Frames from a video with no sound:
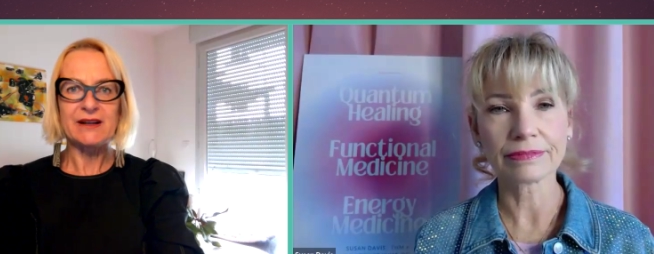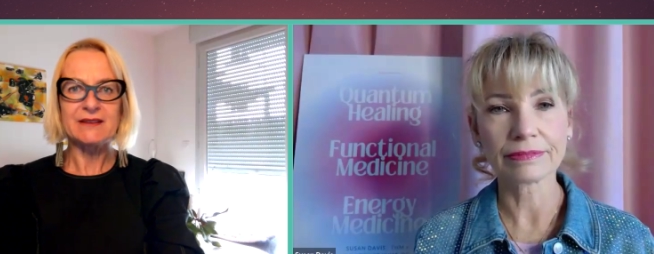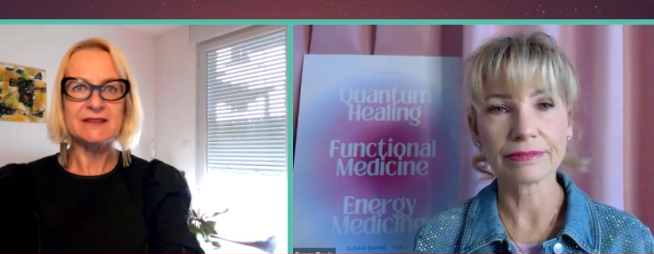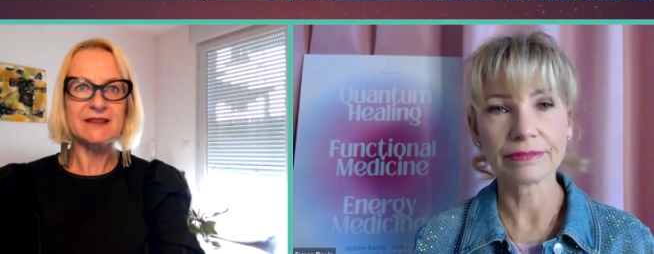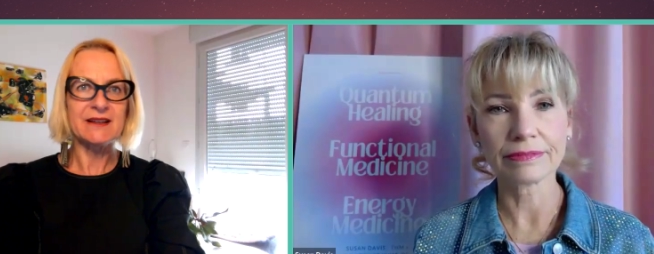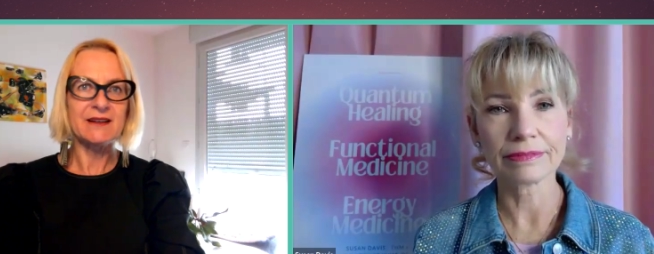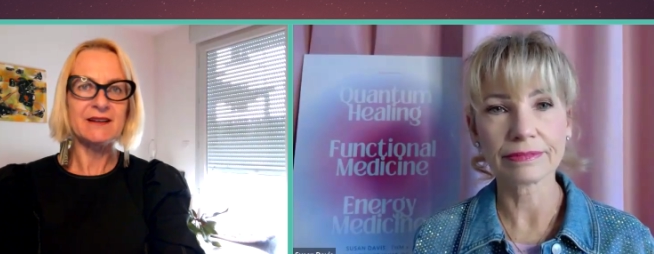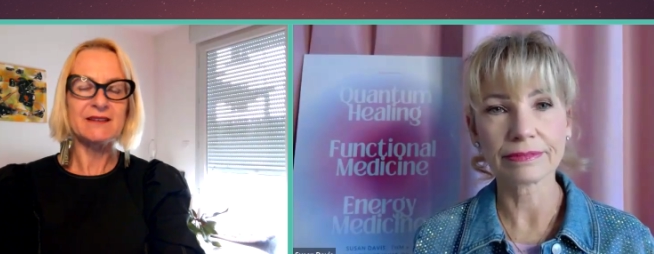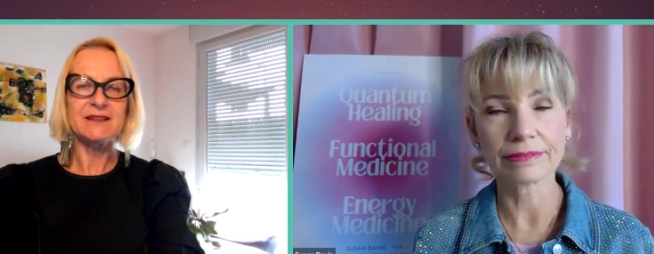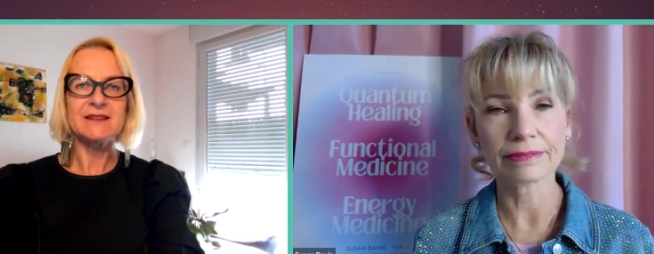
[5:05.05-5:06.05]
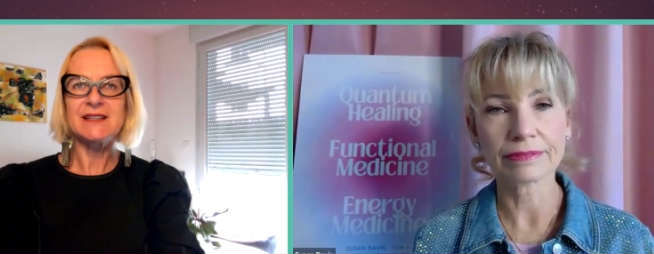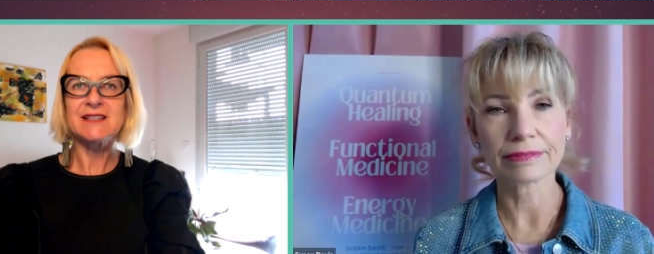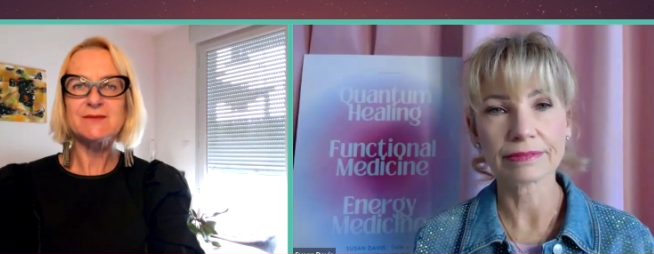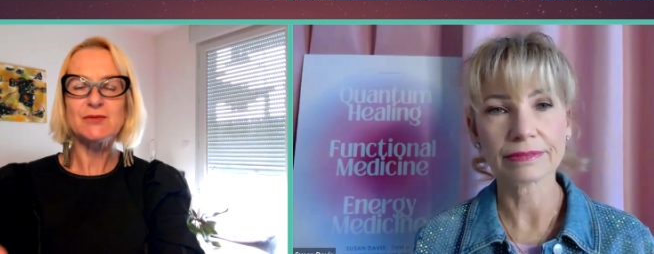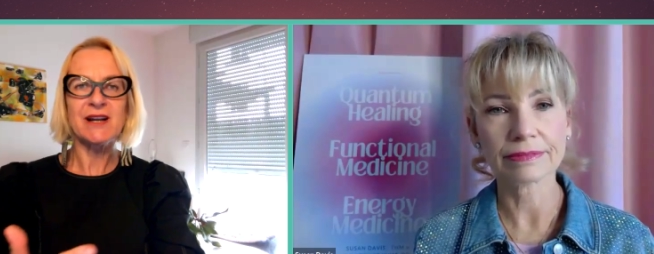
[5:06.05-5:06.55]
Speaker 1: And
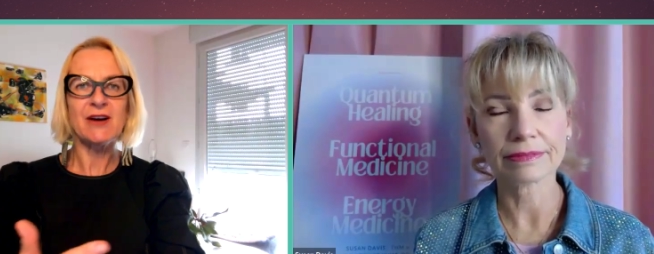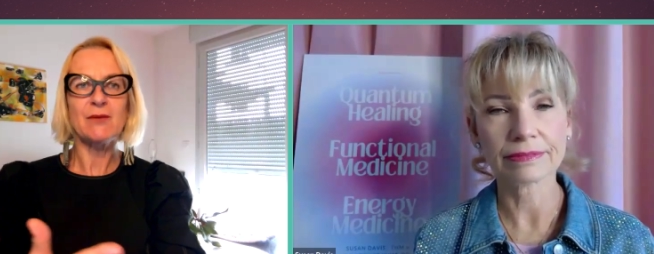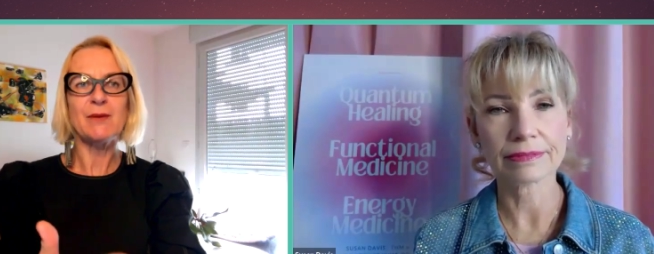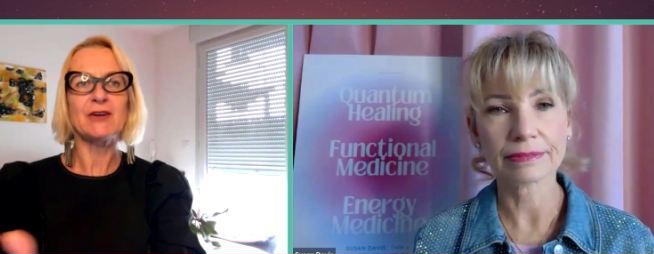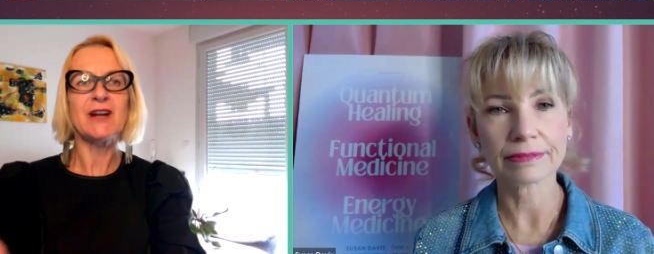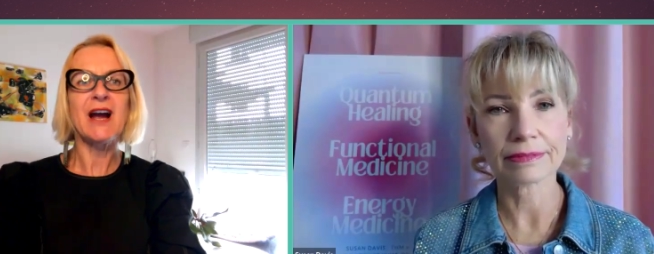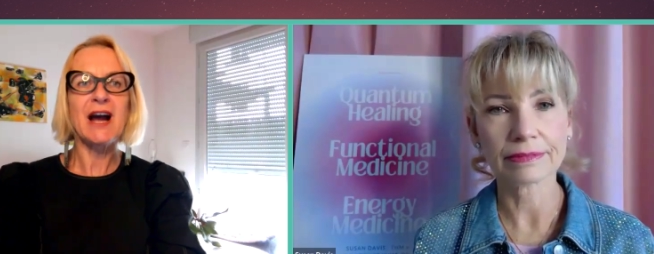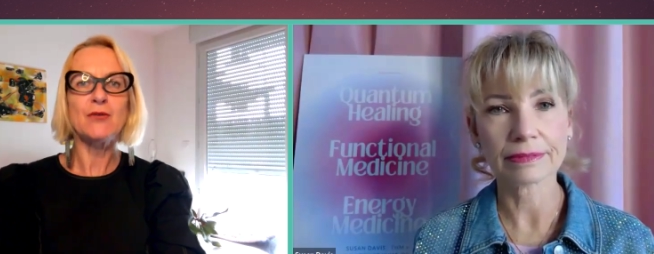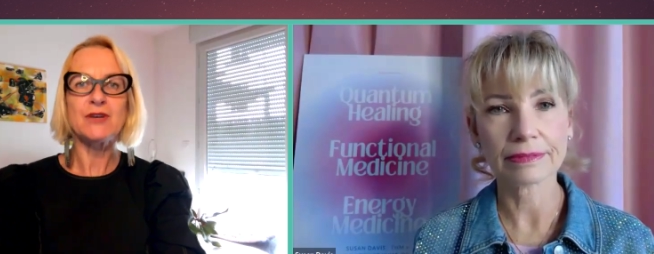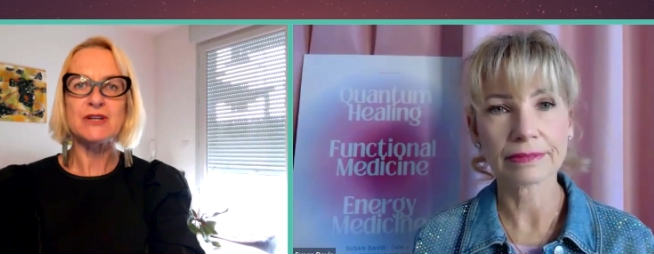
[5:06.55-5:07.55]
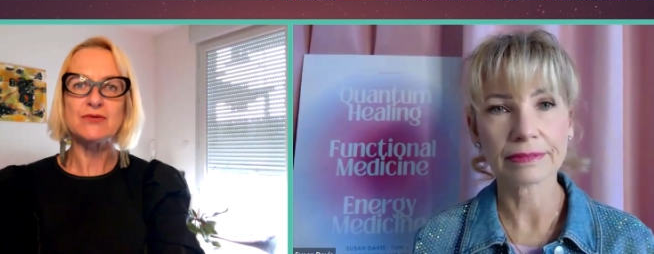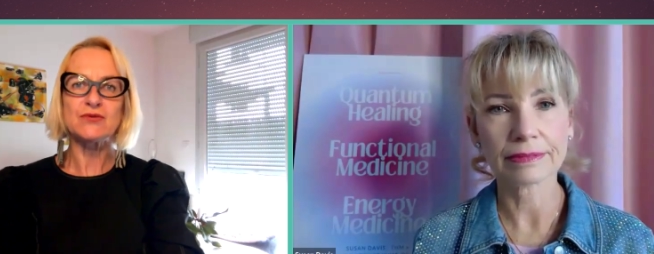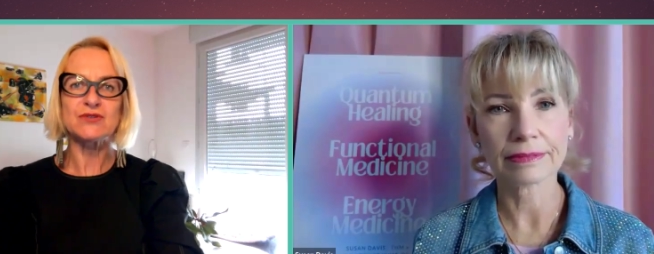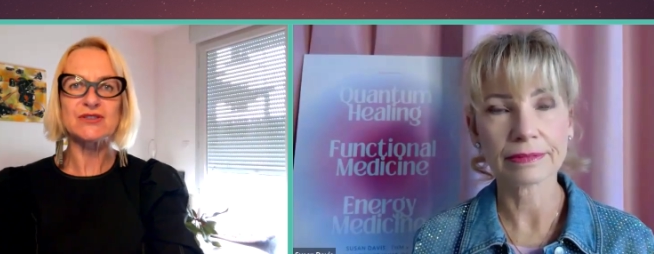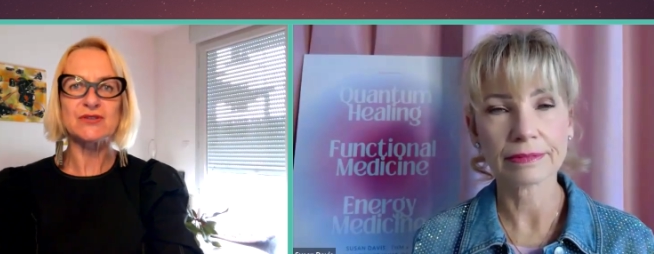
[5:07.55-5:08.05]
tell us more now about how
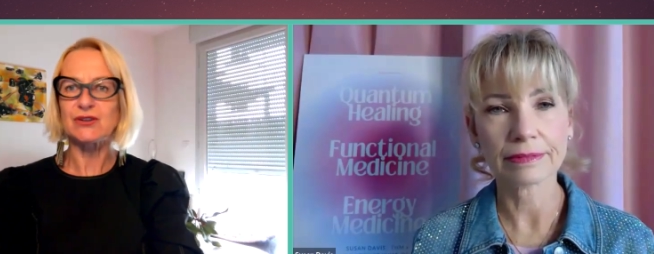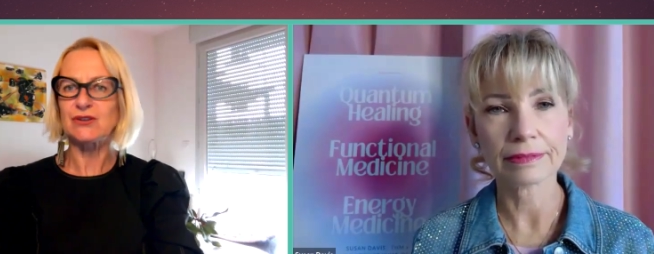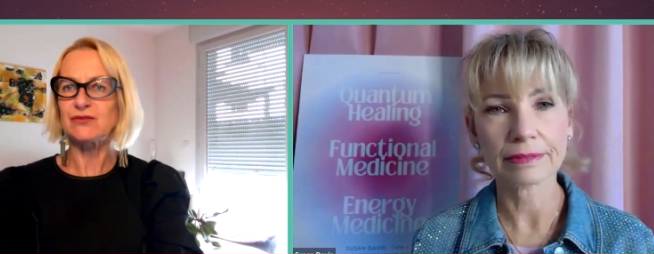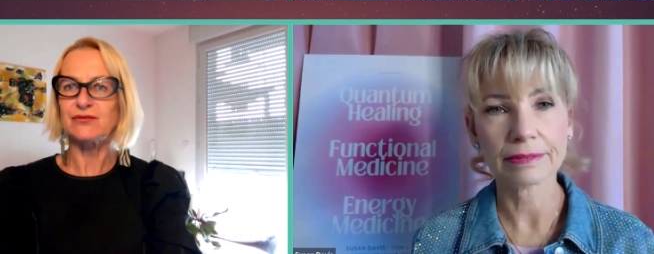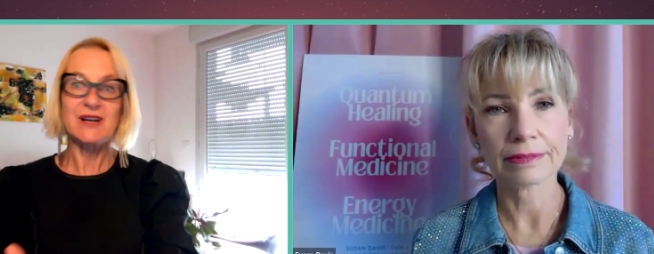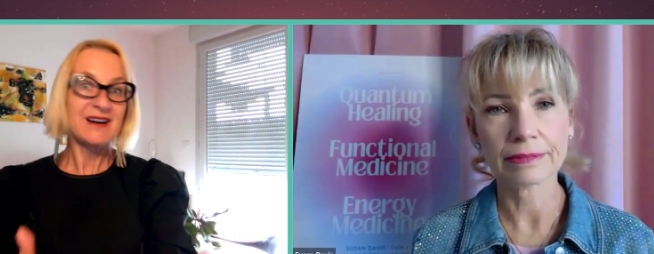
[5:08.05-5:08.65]
you serve